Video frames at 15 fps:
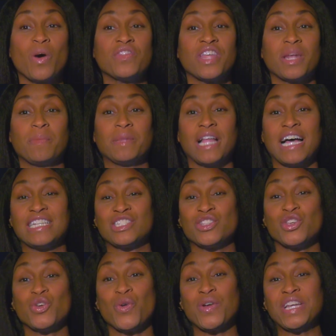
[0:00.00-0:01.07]
one that applies
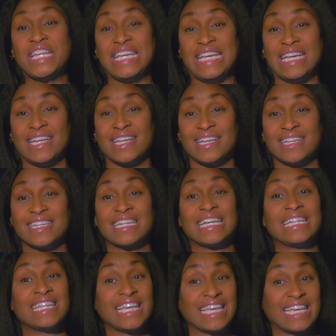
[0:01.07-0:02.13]
to your need,
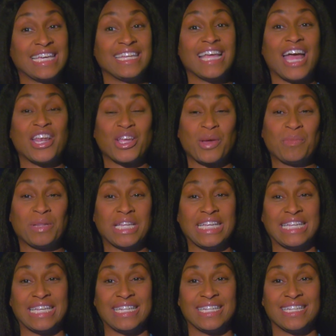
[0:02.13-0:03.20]
click it, and
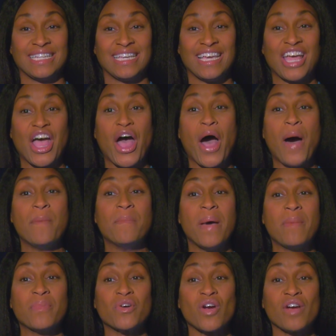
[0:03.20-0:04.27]
complete it. A
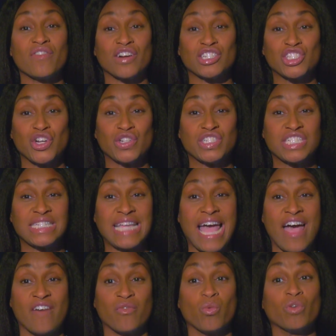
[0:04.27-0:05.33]
member of our church
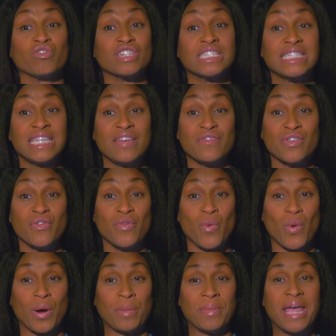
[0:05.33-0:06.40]
staff will receive the
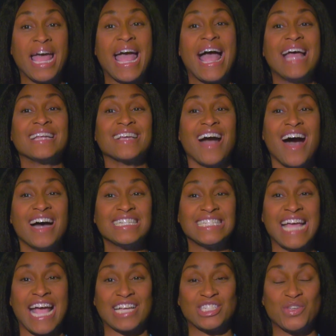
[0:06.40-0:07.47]
form and
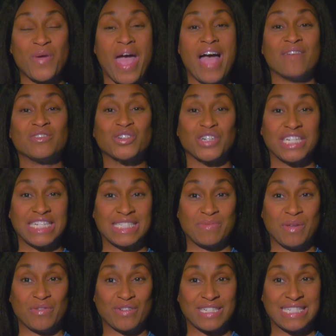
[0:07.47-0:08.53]
contact you after it has
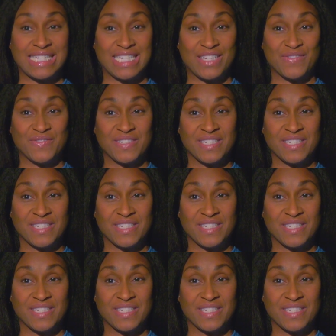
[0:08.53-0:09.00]
been received.